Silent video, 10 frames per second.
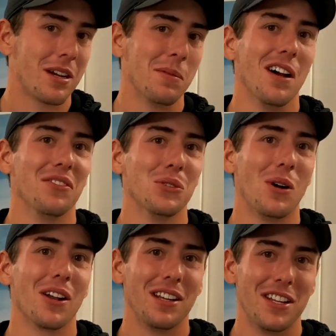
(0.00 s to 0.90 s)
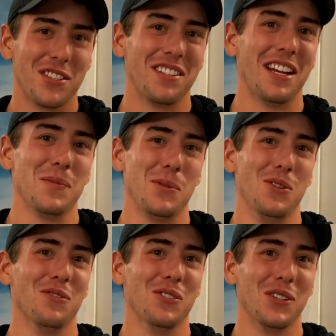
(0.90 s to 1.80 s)
coming off the water isn't as
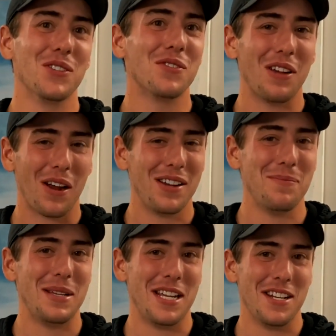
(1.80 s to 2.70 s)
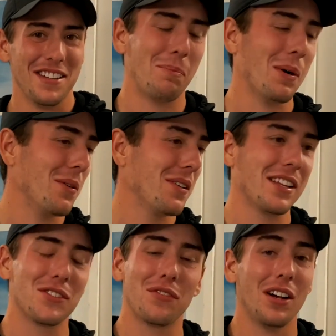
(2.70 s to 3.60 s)
beautiful. It's very mean, but
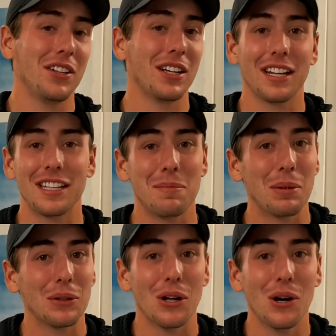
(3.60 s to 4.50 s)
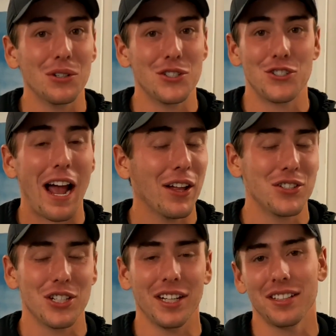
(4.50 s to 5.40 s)
it's fun. You gotta keep it low, it's
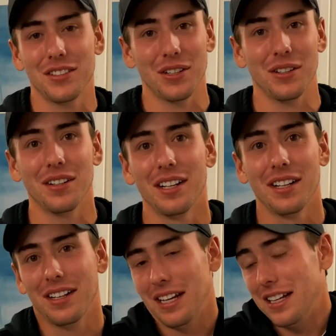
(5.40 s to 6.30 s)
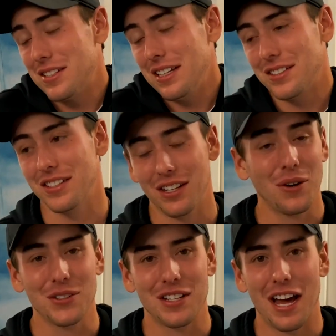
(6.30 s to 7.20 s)
challenging. So it's, it's you
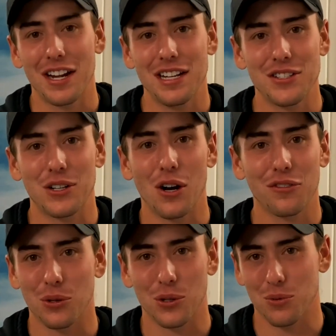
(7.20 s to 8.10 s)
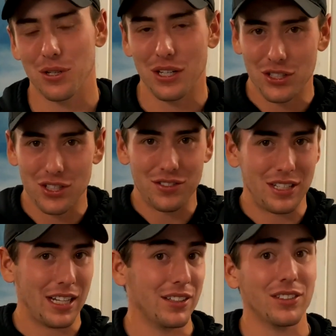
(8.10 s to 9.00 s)
know, it's not an easy golf course where you can just
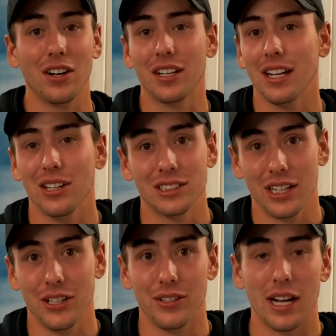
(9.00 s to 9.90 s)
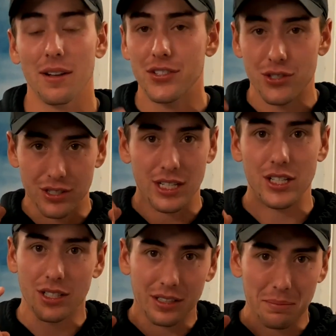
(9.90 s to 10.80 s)
dink and dunk it out there. You gotta
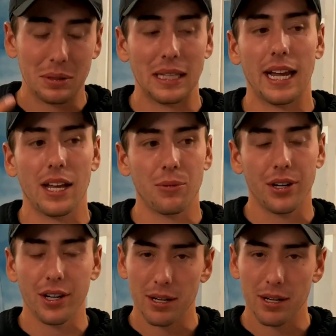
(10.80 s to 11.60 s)
strategically plan where you're